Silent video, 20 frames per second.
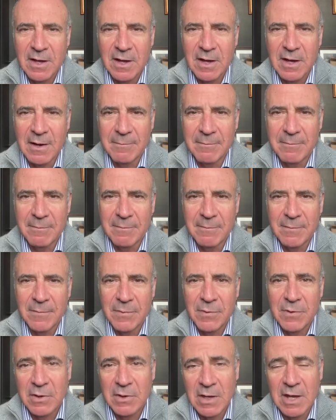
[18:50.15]
Um,
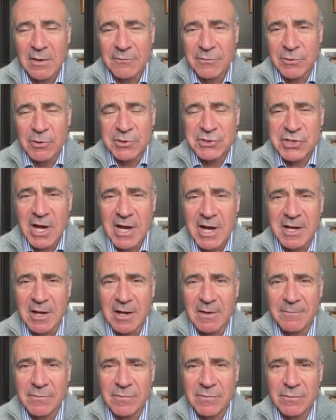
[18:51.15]
if you were
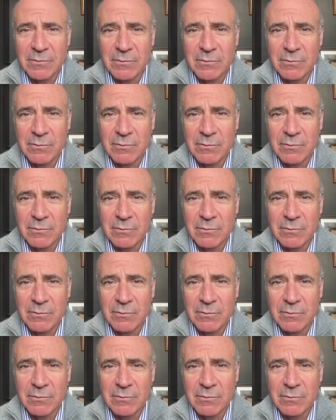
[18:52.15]
China